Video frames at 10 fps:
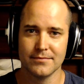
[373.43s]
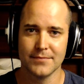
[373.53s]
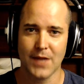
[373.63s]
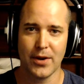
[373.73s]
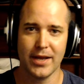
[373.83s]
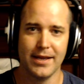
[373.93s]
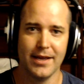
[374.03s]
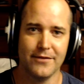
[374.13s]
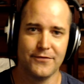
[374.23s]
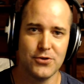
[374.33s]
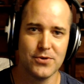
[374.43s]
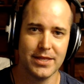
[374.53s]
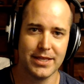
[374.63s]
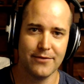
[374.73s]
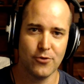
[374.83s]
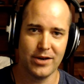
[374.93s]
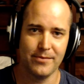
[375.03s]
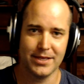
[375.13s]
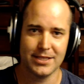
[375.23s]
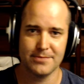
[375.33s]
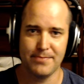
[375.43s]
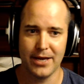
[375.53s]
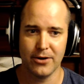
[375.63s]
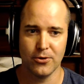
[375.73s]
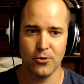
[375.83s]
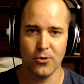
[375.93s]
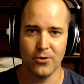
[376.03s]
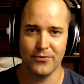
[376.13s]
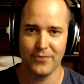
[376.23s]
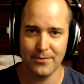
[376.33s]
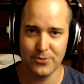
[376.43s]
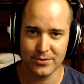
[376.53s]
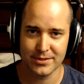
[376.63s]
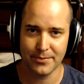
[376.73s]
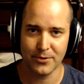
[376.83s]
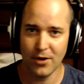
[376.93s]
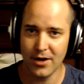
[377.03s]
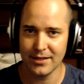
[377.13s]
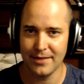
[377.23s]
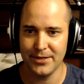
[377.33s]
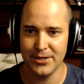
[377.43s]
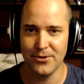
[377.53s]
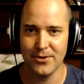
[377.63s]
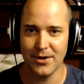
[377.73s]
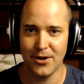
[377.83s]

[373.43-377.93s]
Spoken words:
Okay, if you can think of a way to make this better or if I'm doing something wrong, let me know.